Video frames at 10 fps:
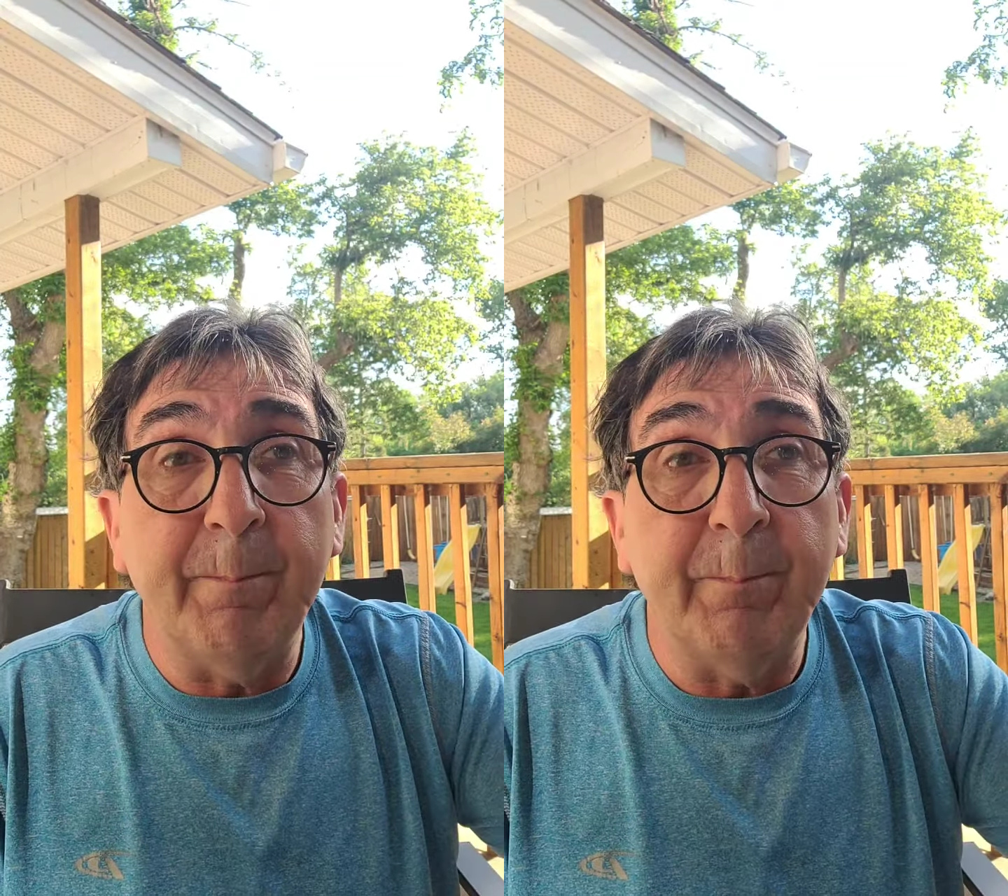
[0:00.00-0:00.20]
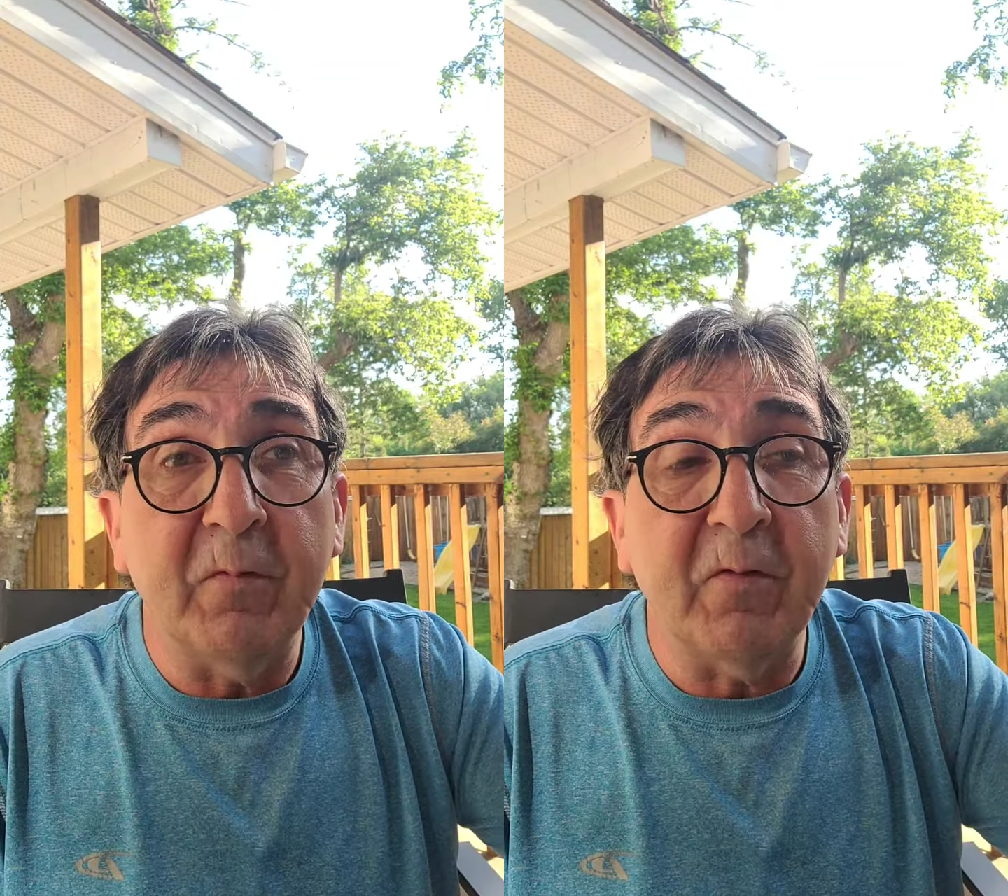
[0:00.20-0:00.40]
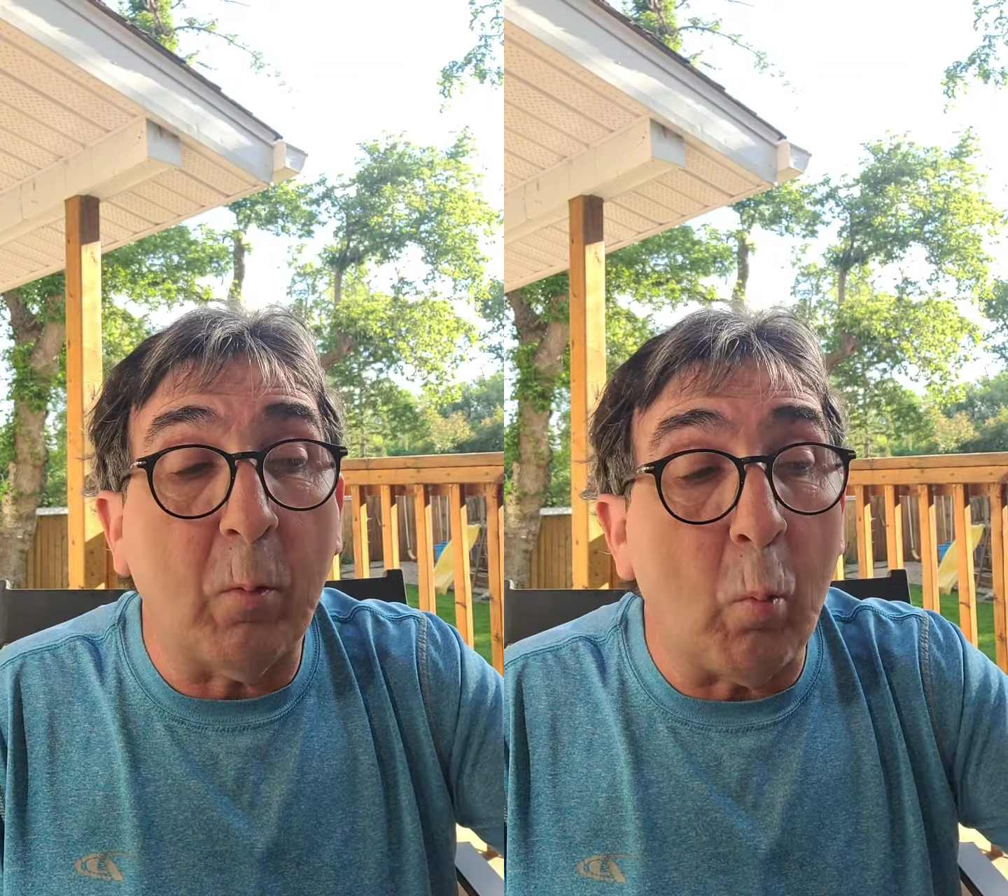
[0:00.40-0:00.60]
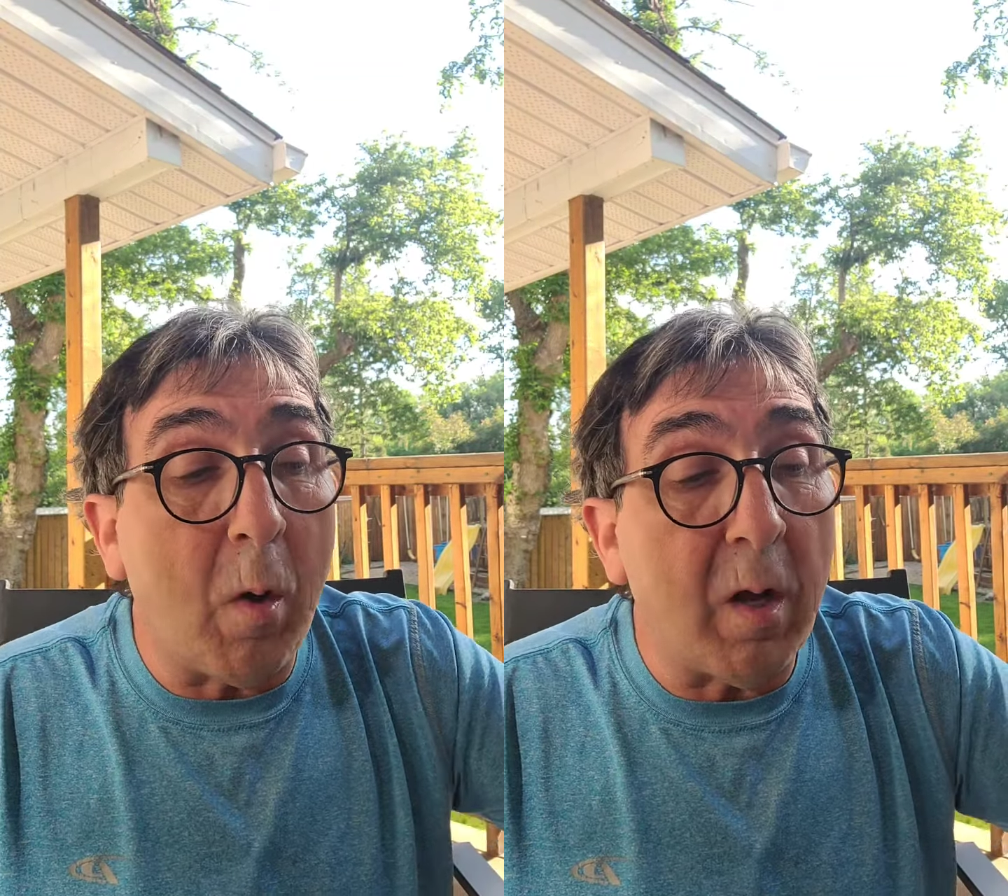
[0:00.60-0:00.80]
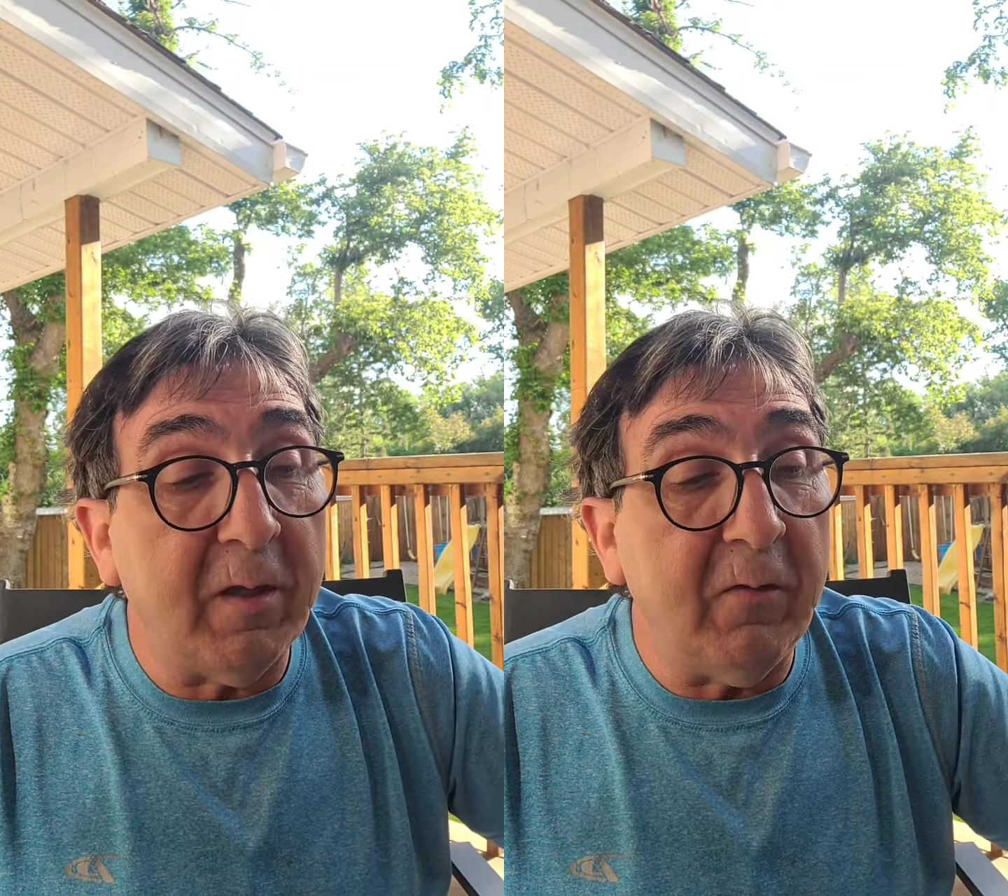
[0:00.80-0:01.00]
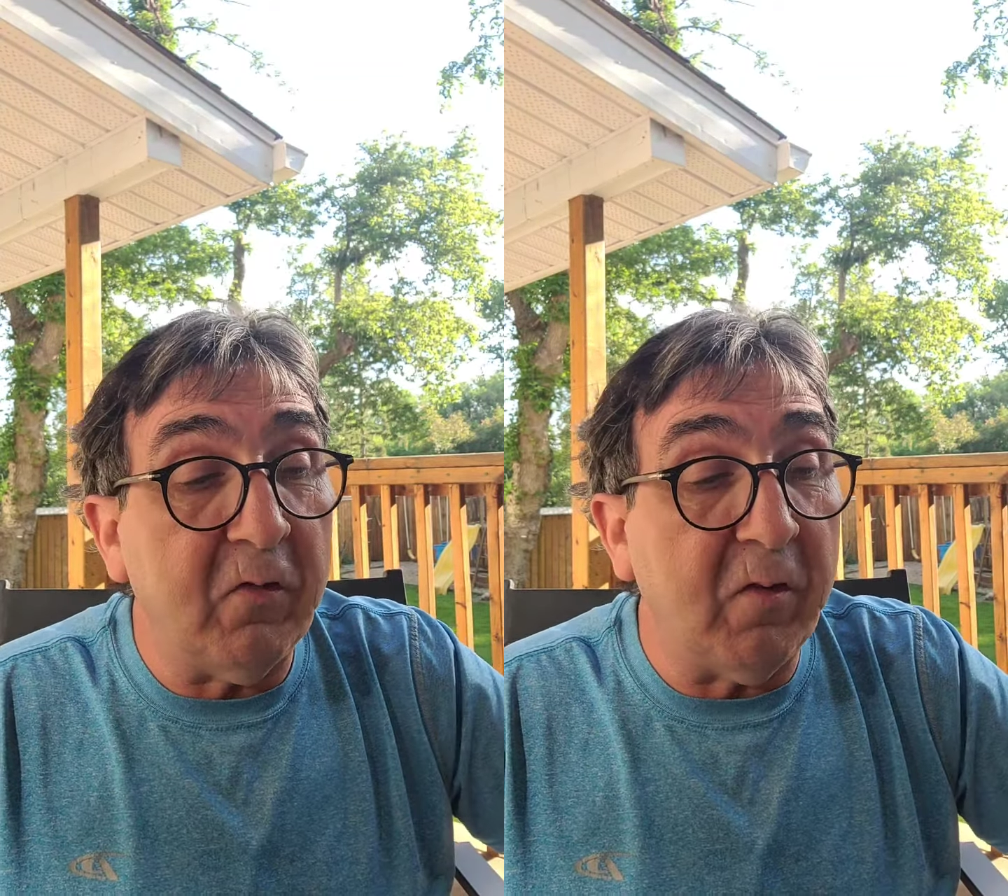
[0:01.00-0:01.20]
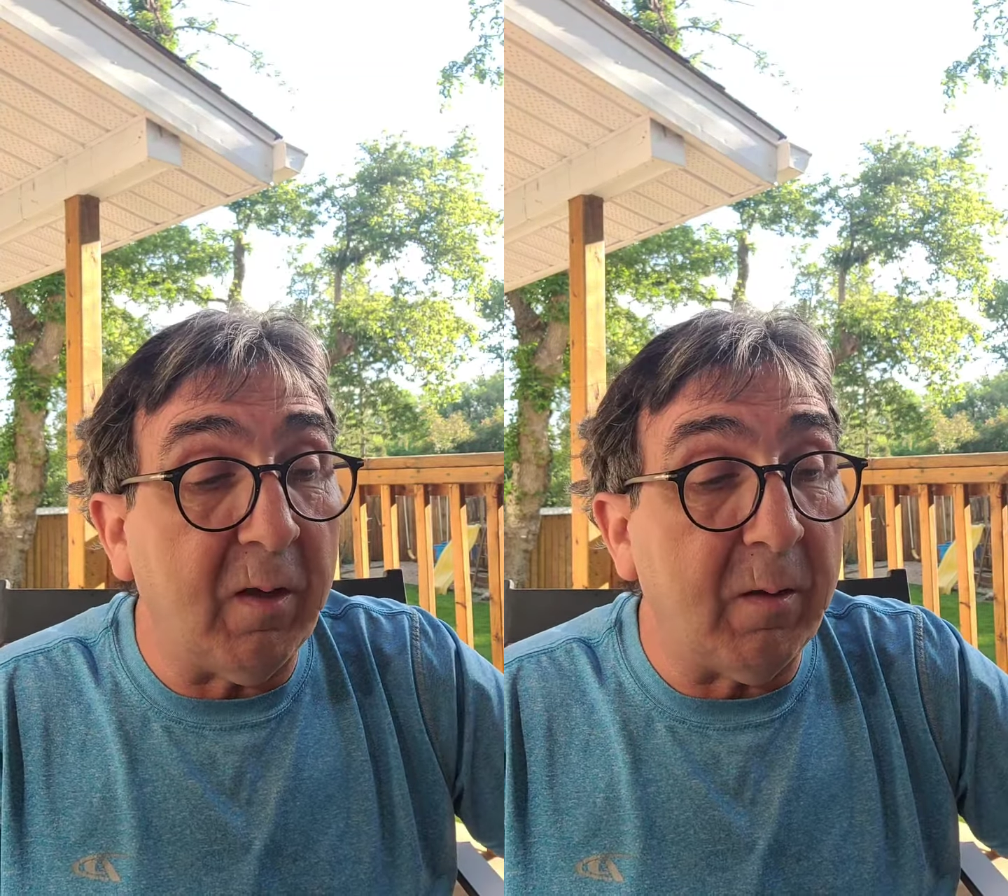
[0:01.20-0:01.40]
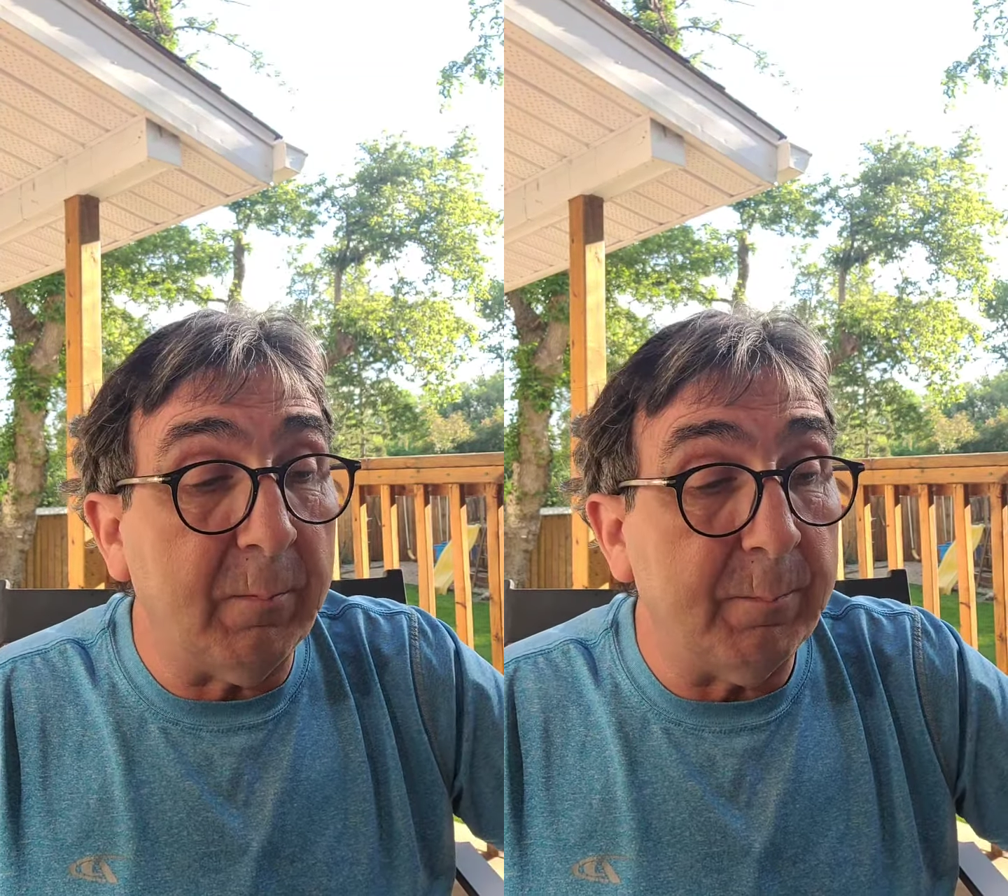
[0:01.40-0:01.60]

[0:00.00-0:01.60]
It's like a walking stick.